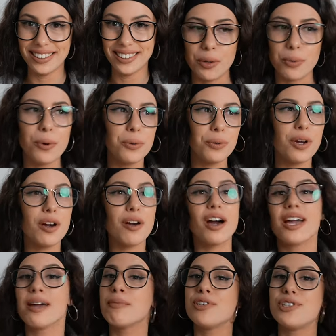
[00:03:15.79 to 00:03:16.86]
You all know
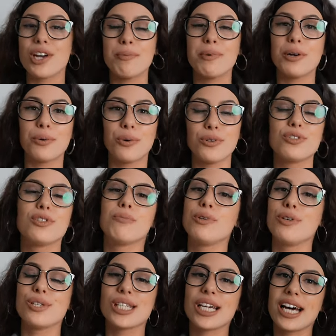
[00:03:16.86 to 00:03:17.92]
I am a JBL Quantum
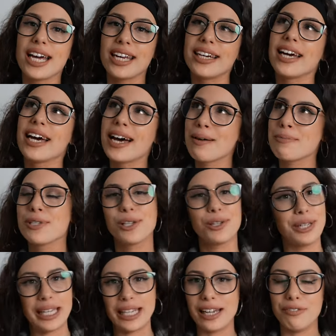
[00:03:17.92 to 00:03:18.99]
user and I
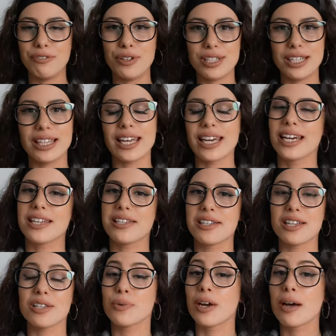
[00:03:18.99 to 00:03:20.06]
absolutely love using their
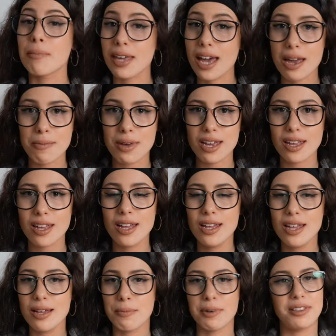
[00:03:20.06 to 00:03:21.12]
headsets when I'm gaming,
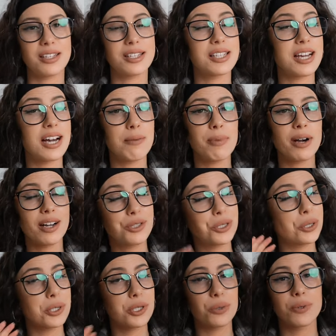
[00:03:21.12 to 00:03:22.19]
but this soundbar
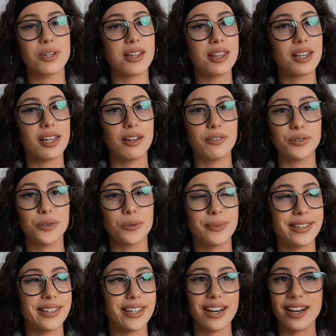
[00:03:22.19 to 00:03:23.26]
took it to another level
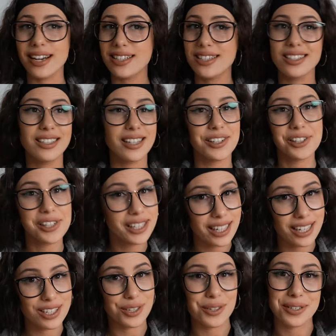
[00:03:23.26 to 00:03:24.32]
where I didn't actually
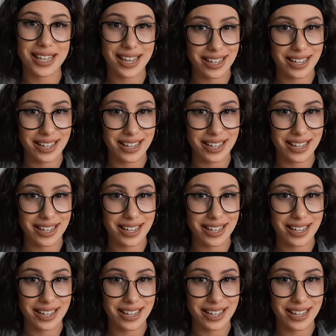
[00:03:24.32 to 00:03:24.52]
need to use a